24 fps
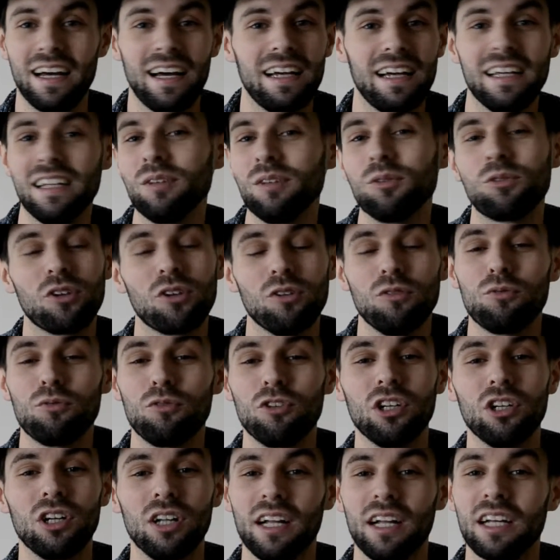It is
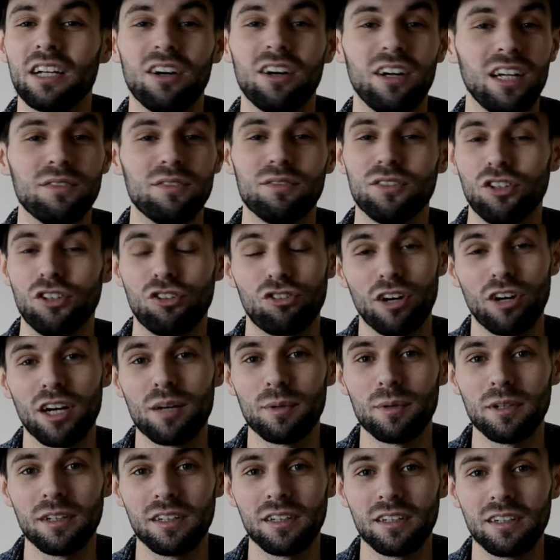unreal, I can't even describe
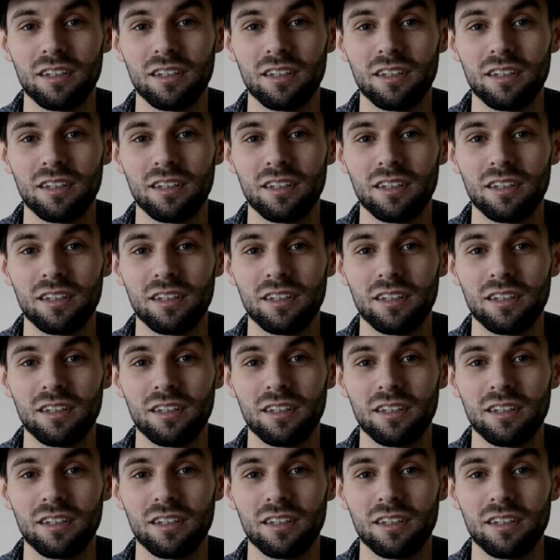it.